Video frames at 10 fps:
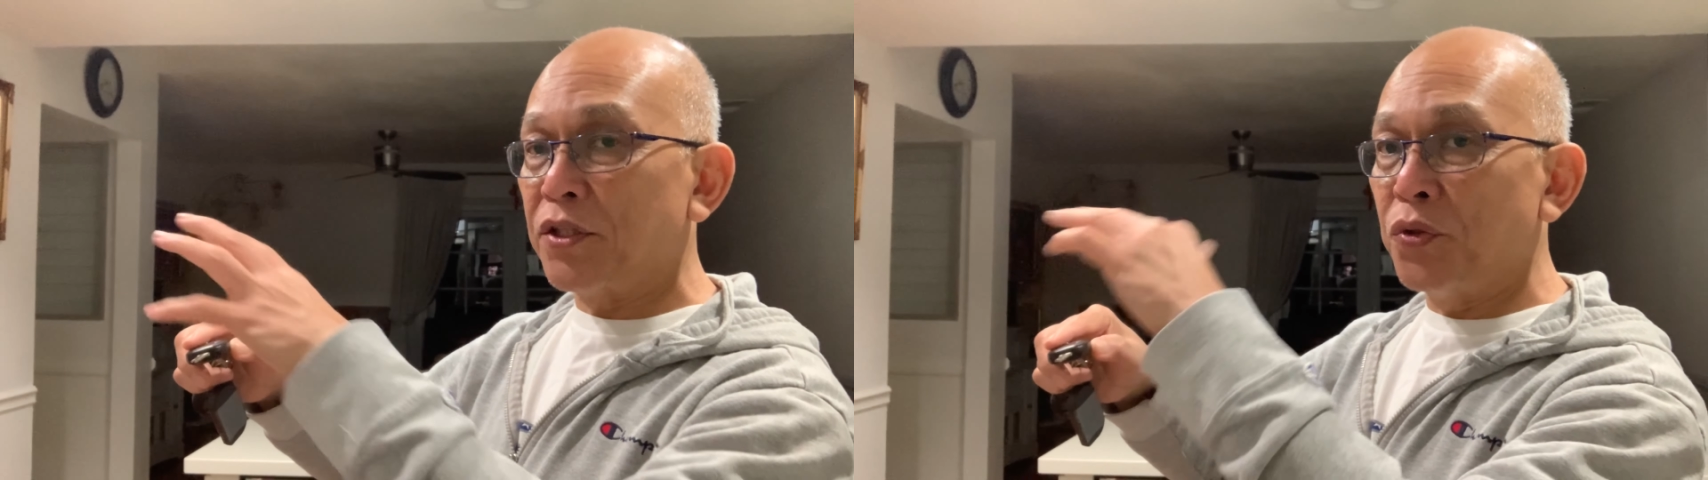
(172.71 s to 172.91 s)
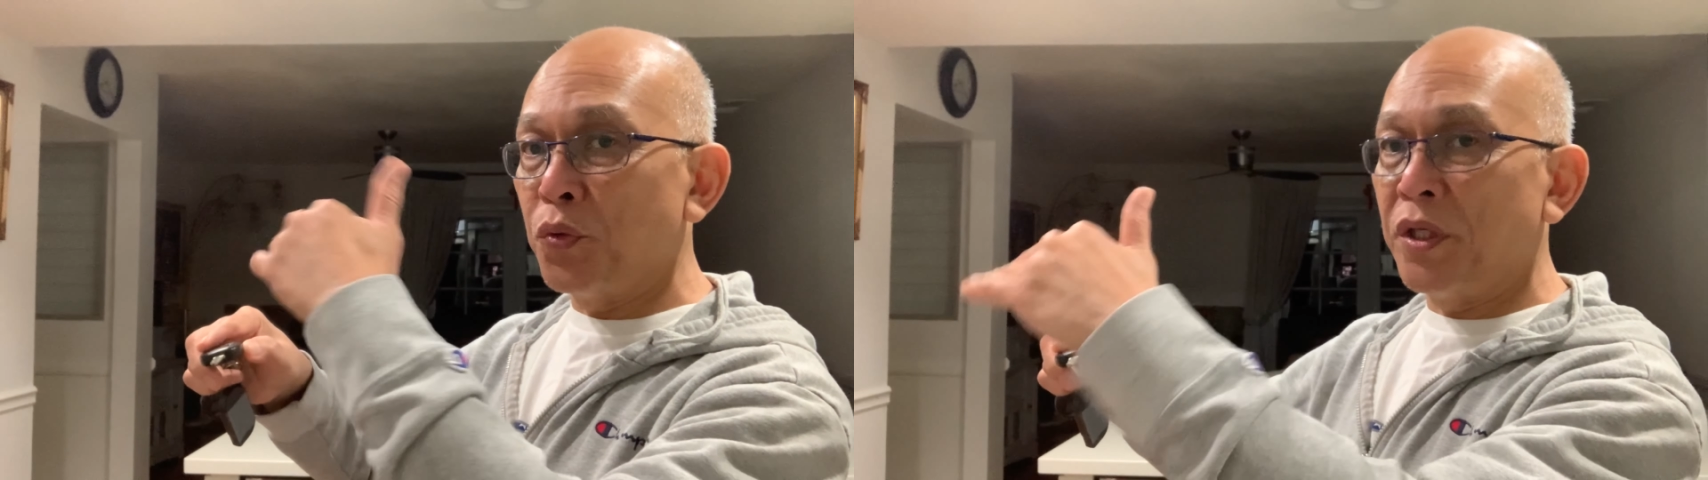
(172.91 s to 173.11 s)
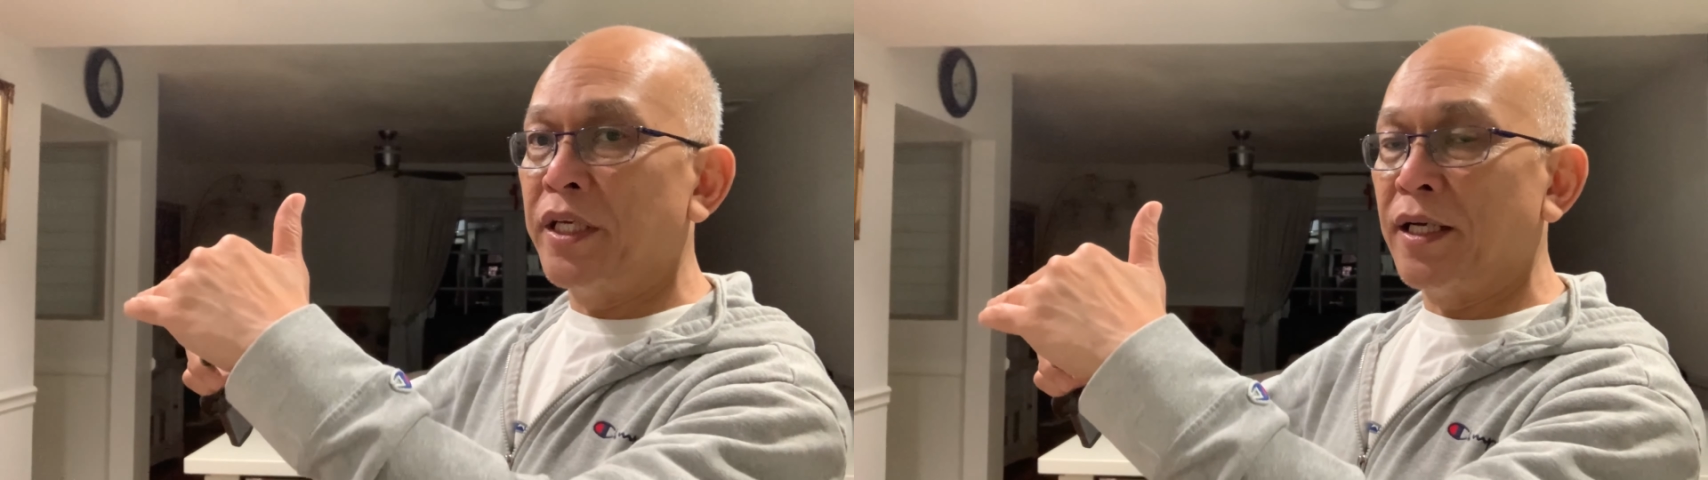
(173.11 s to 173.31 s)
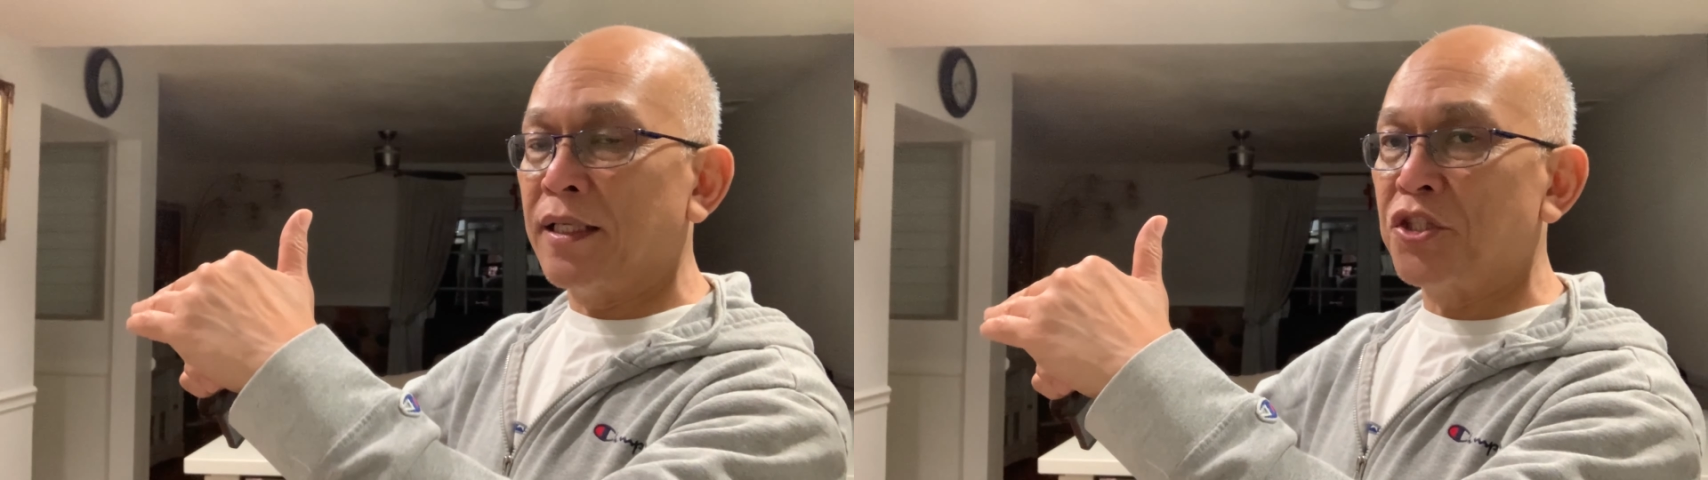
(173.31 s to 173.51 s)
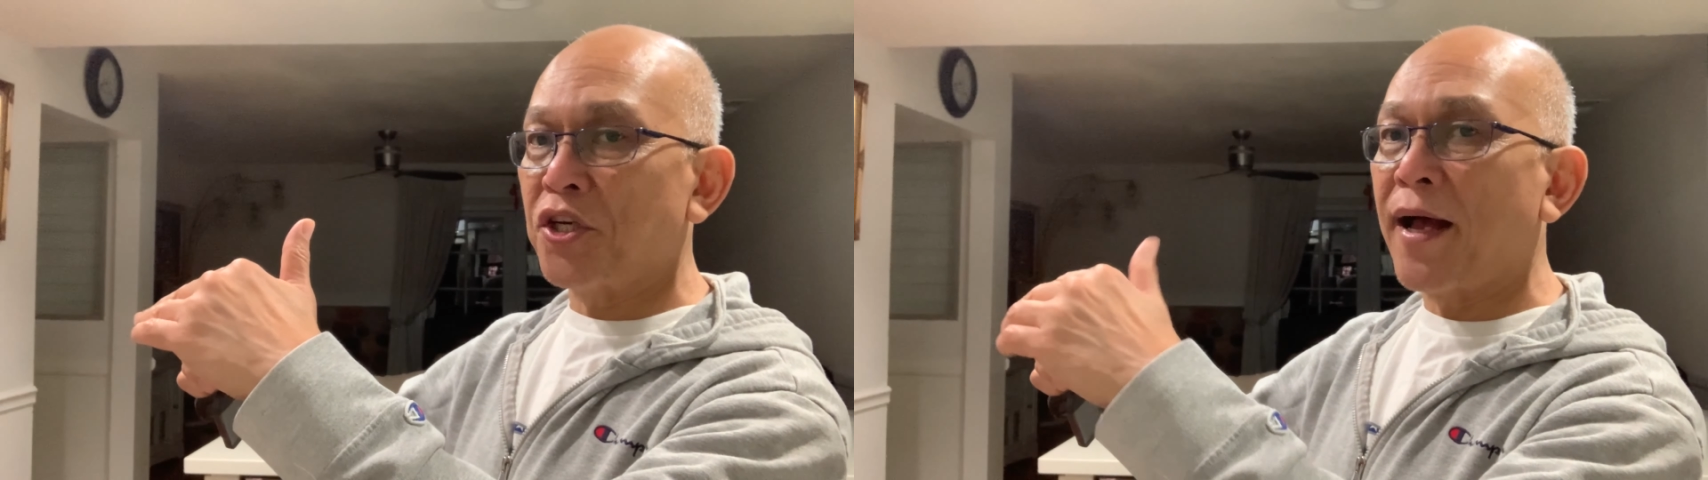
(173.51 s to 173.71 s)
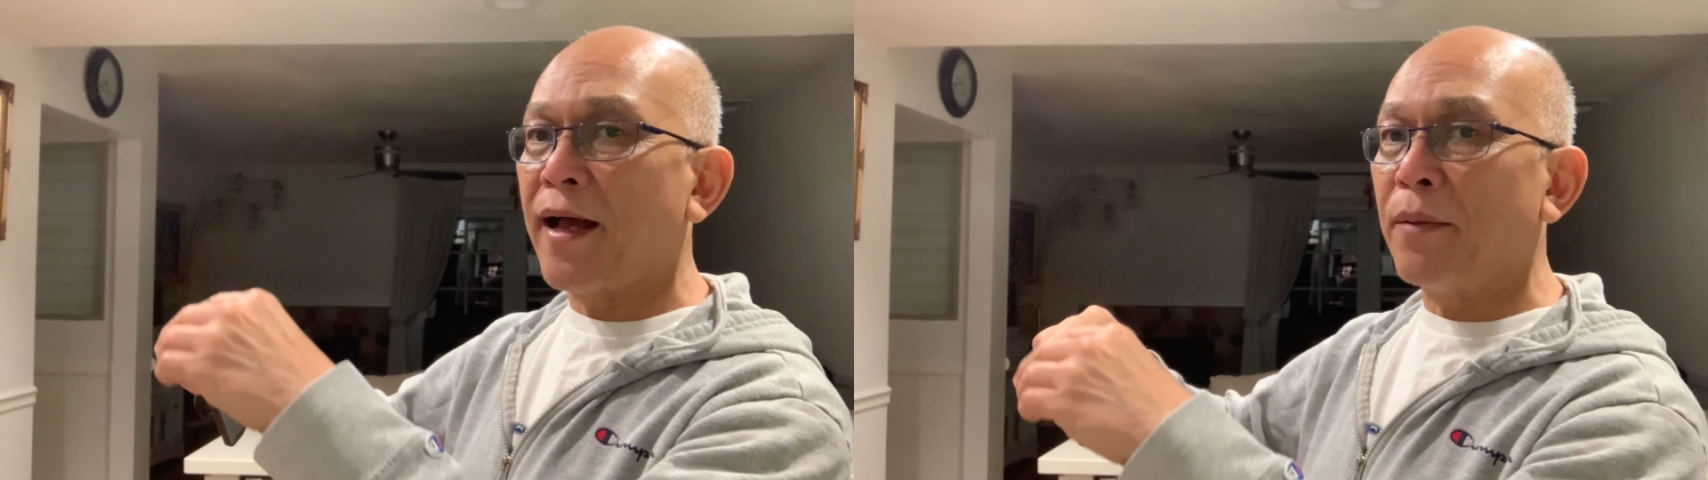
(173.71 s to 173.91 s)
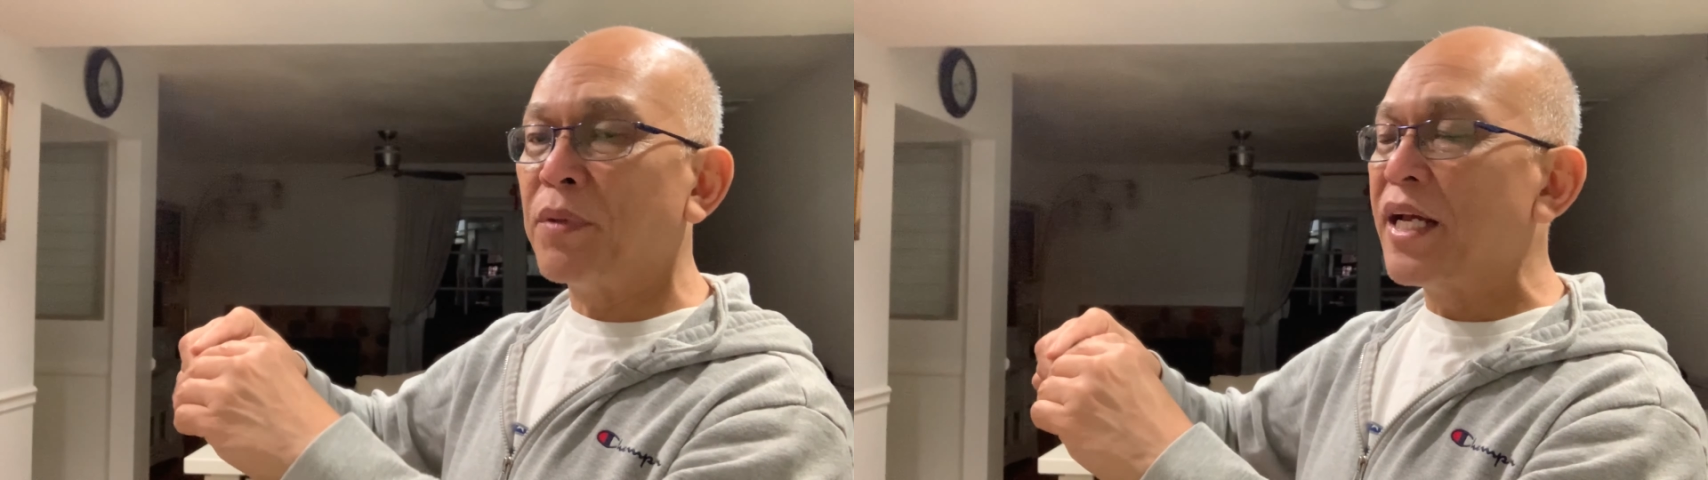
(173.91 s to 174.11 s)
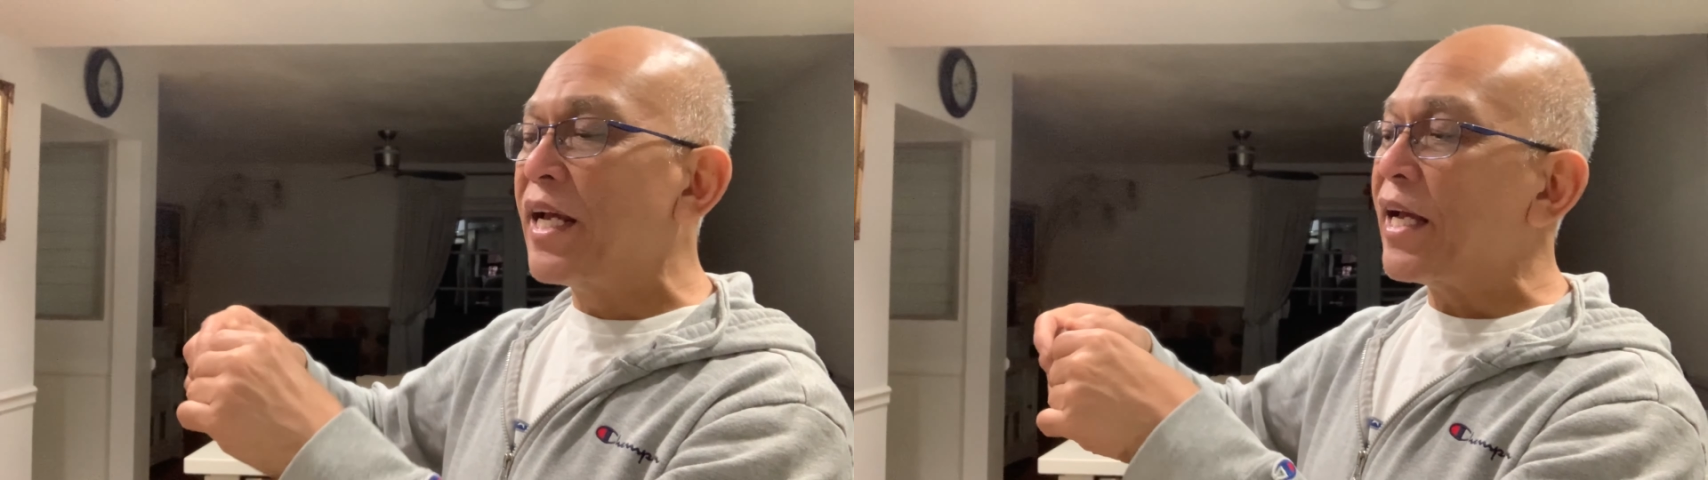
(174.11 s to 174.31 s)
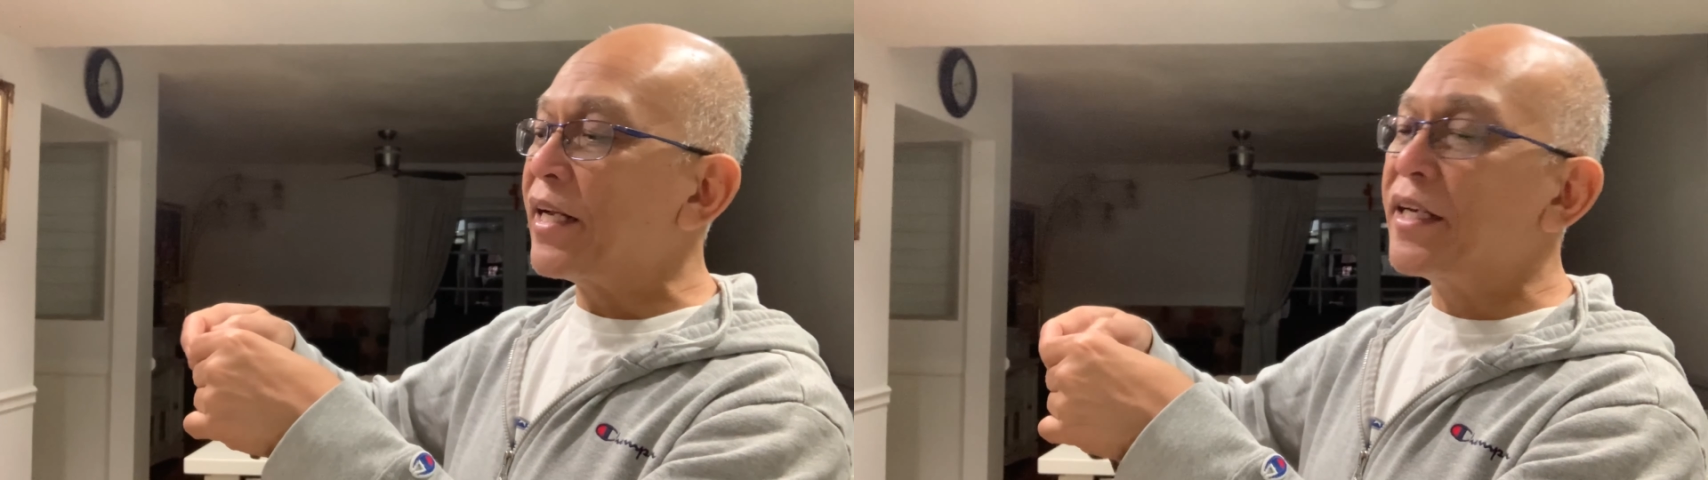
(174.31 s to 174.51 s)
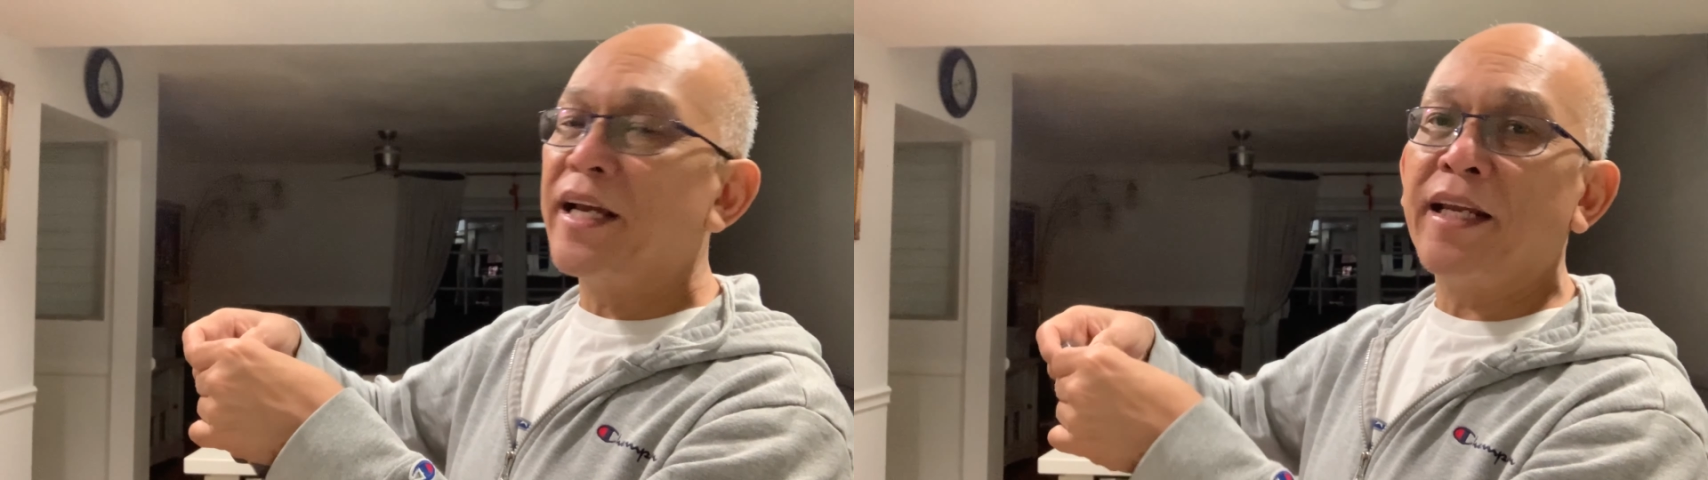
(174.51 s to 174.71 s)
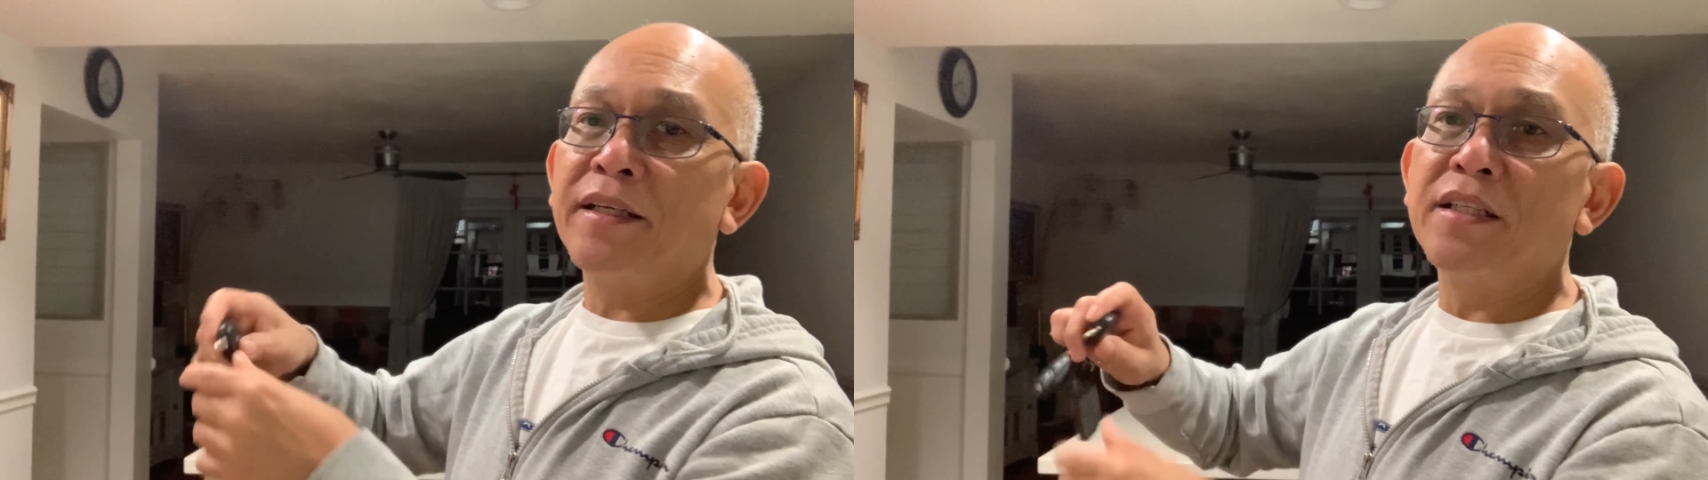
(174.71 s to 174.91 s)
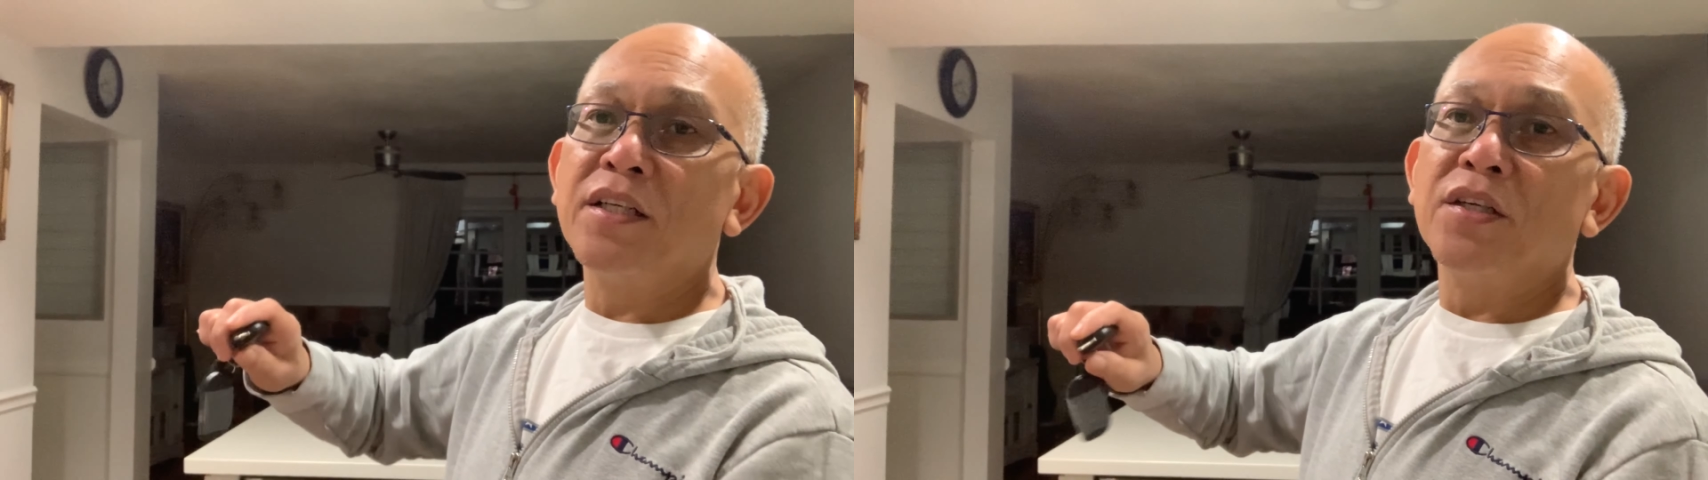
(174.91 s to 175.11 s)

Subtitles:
You will hear a chime, and then